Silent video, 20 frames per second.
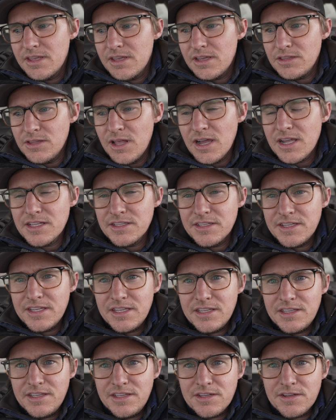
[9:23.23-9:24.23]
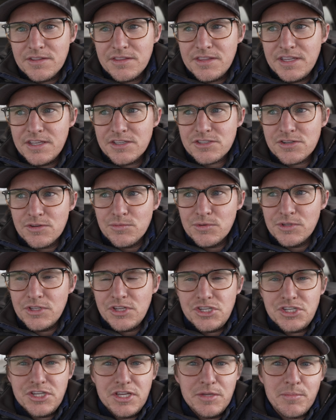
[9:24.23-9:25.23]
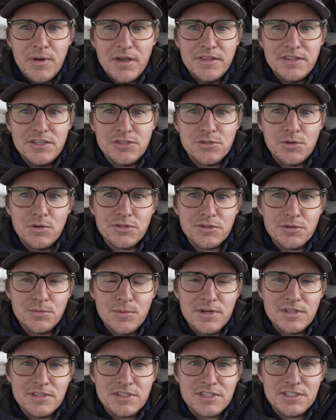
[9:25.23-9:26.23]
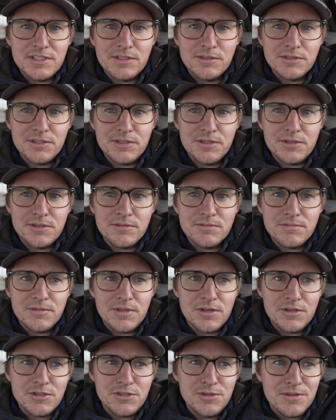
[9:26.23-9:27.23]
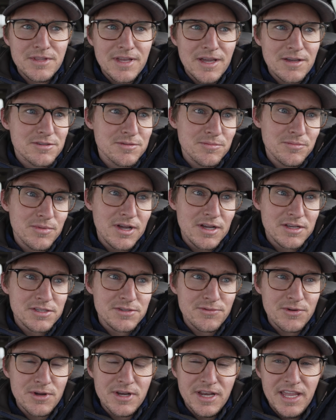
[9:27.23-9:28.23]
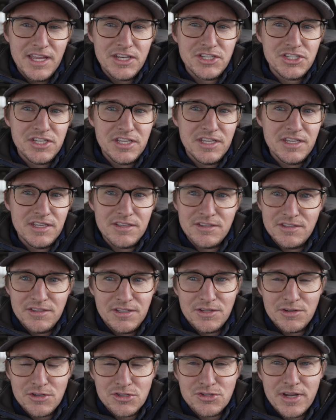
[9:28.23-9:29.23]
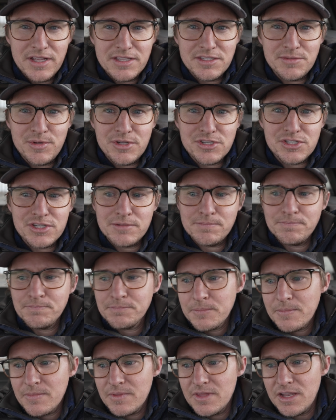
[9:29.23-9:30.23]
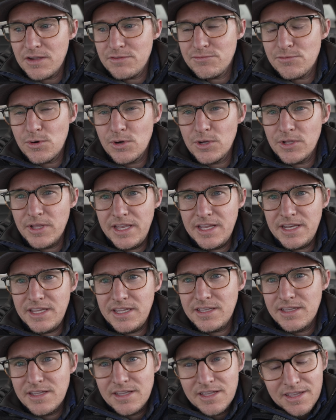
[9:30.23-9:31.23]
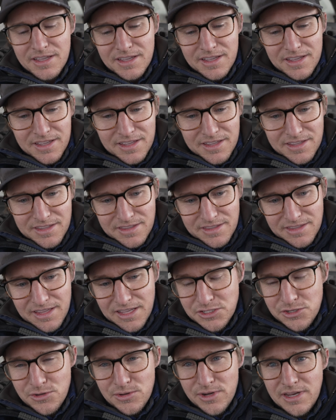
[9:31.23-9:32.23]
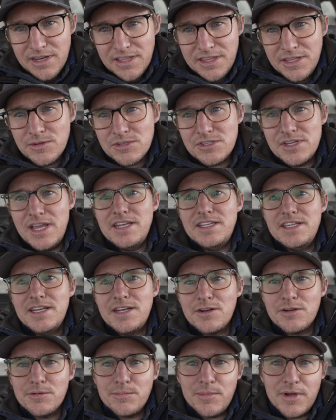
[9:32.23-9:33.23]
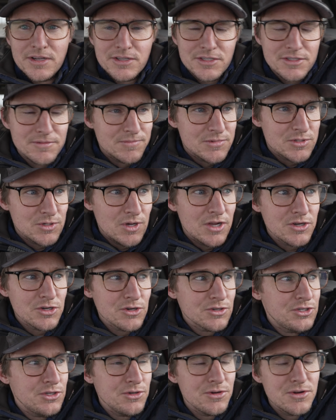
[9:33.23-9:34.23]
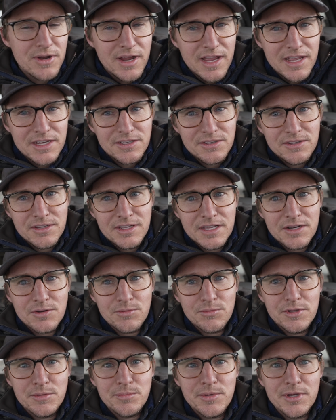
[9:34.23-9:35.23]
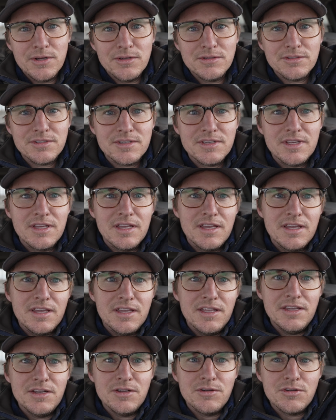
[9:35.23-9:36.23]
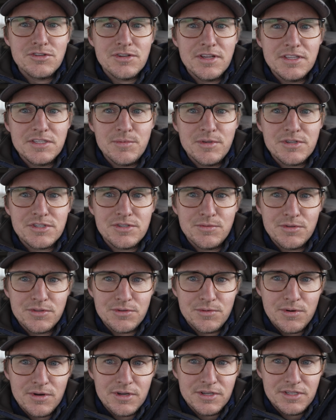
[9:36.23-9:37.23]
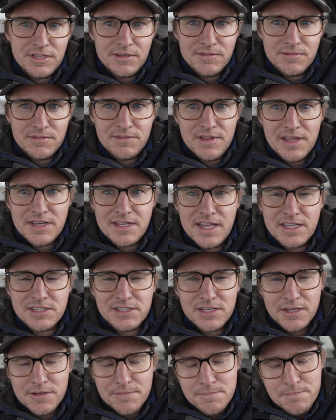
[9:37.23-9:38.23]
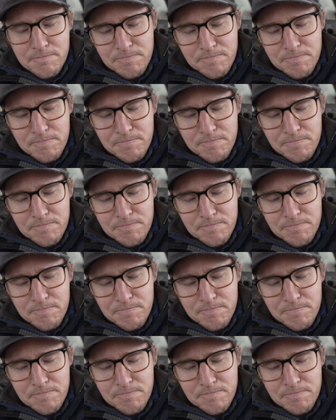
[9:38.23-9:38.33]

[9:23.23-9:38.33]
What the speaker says: luckily, you know, things are really cheap on these older ones still too. You know, $2,000 for an HD, you know, transmission, like a 4L80. That's great. I think it was $1,900. So under $2,000, you can get a rebuilt, you know, transmission with a warranty. Fantastic.